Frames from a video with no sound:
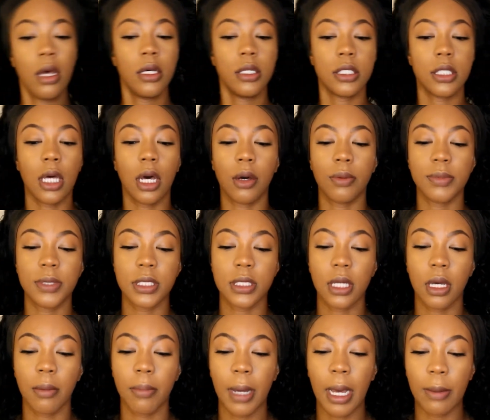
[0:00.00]
So I'm just
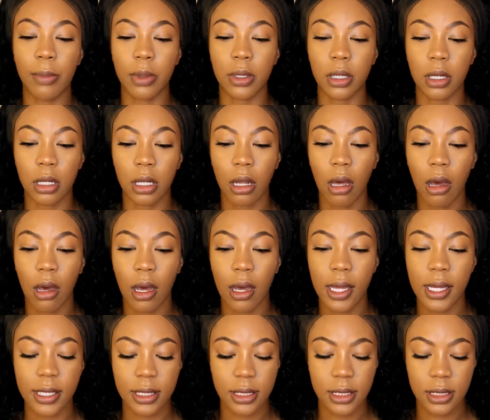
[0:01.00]
gonna pop on a
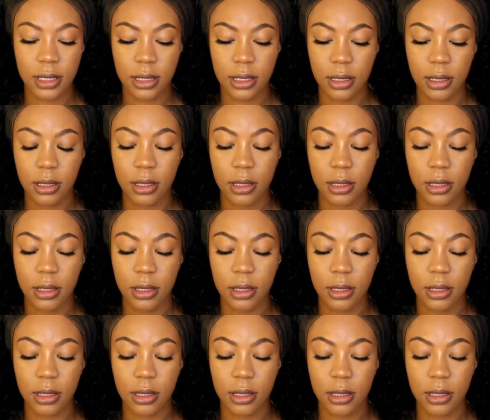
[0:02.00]
gloss.